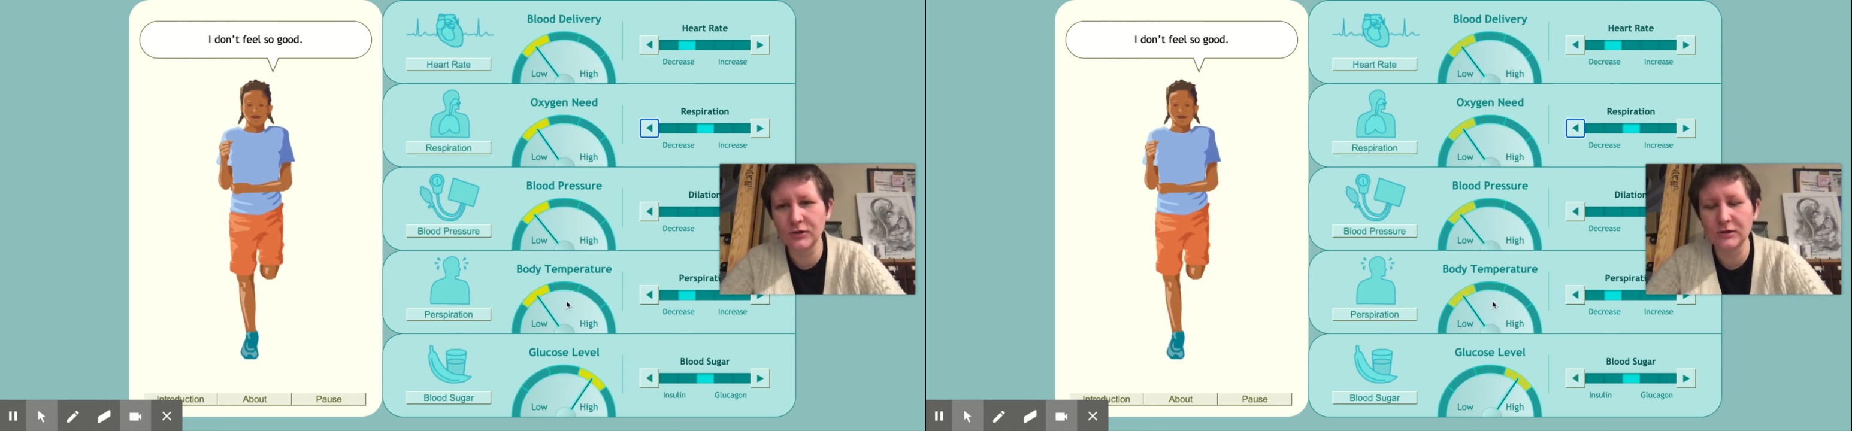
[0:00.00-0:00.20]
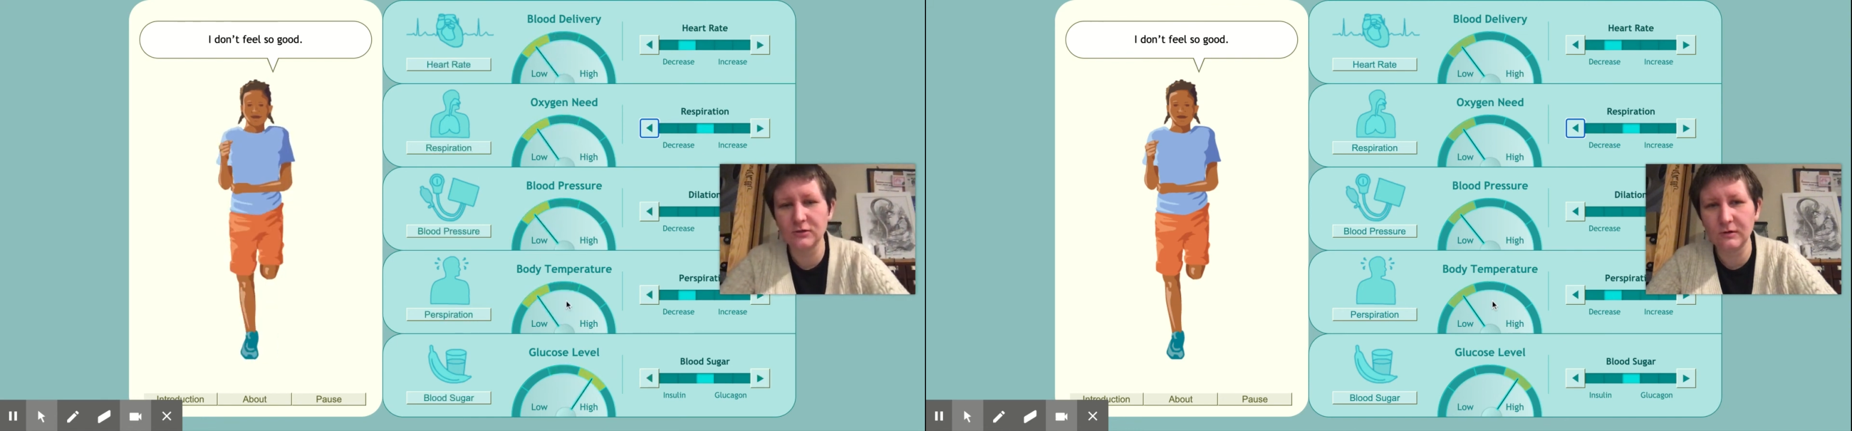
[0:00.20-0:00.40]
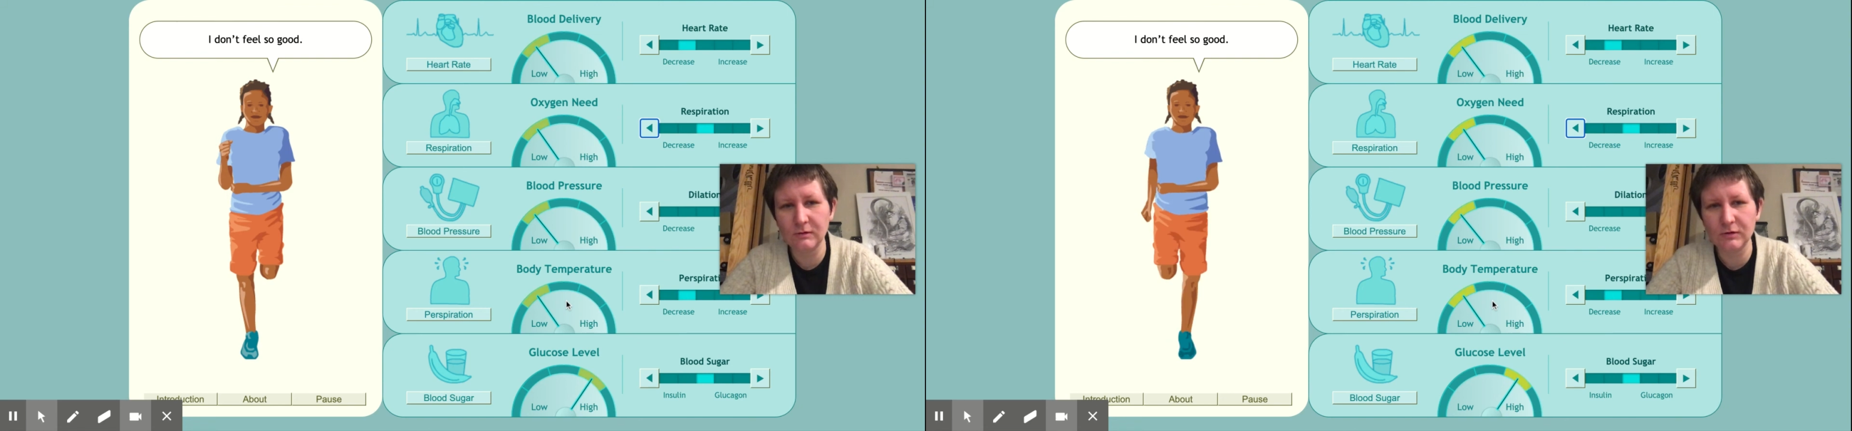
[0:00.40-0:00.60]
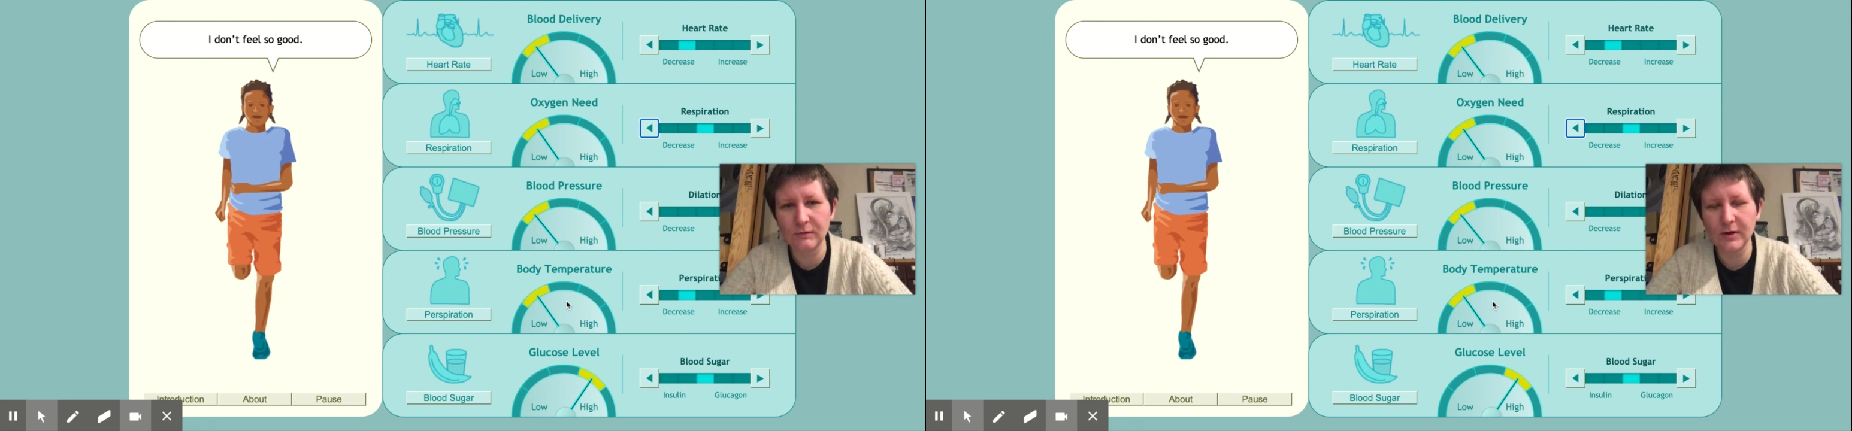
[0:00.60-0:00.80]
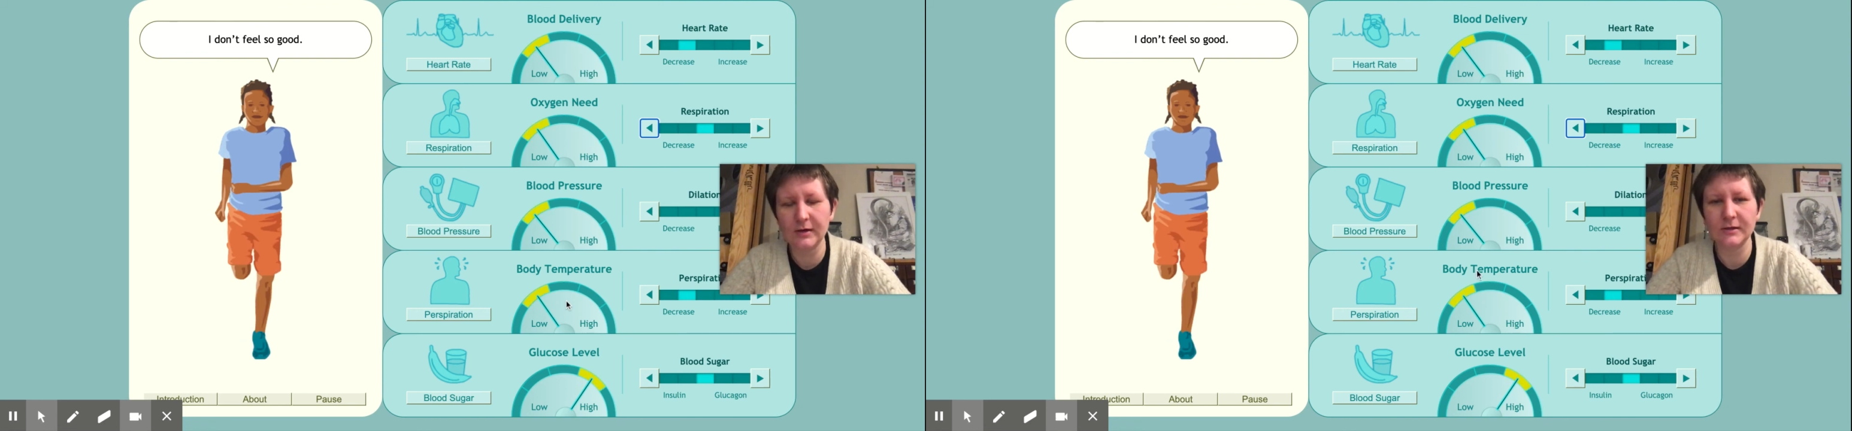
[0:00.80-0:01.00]
she's doing with her
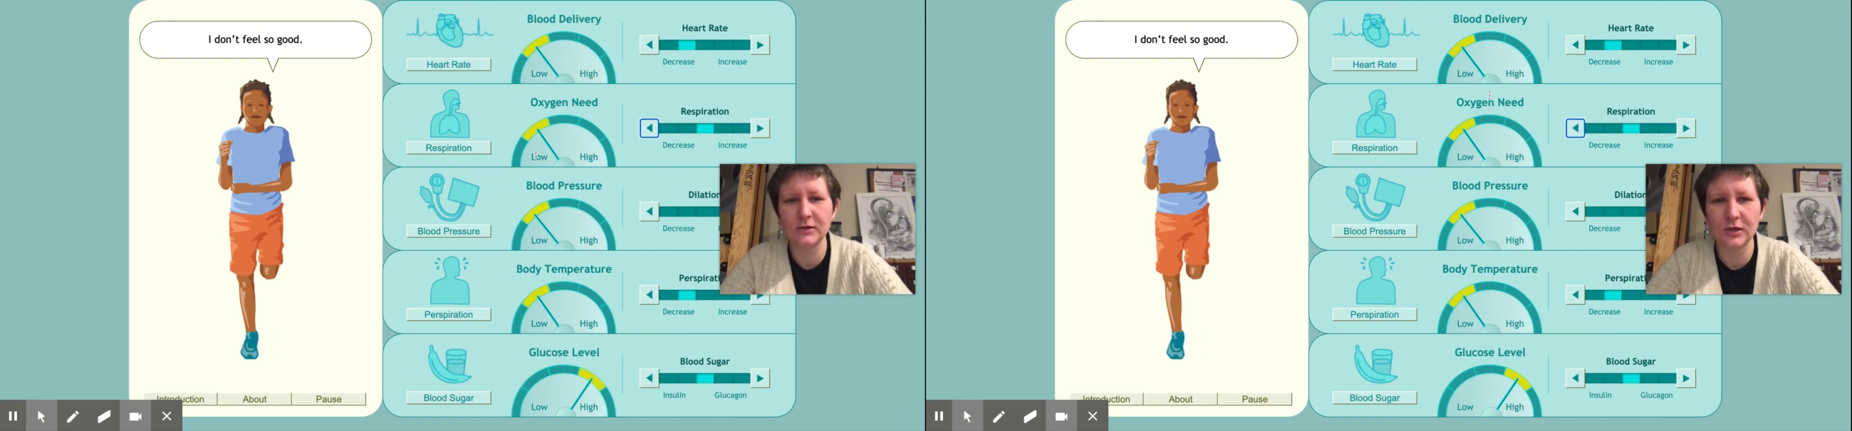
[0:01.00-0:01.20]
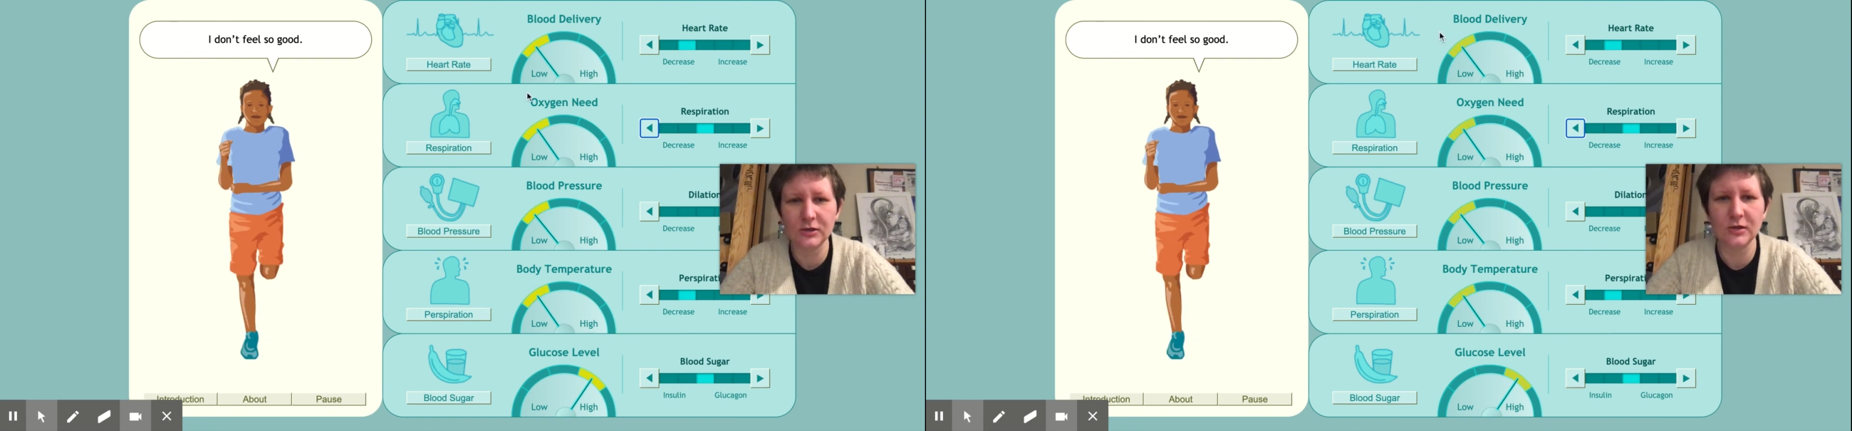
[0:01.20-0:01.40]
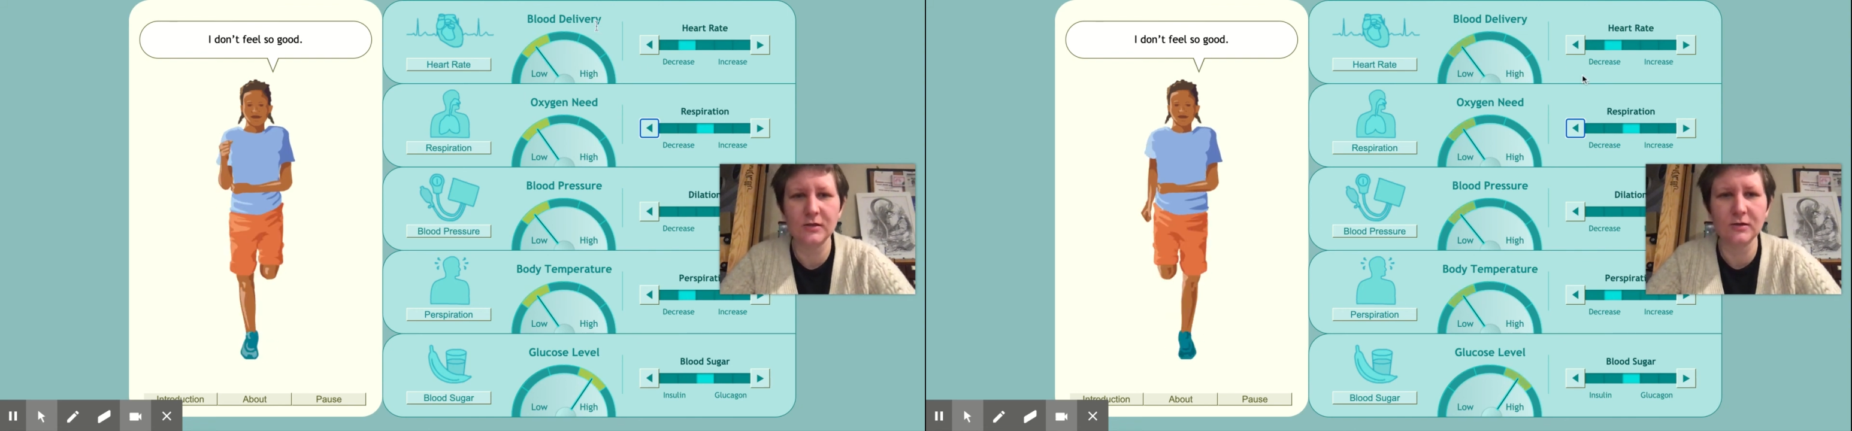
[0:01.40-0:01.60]
body is changing.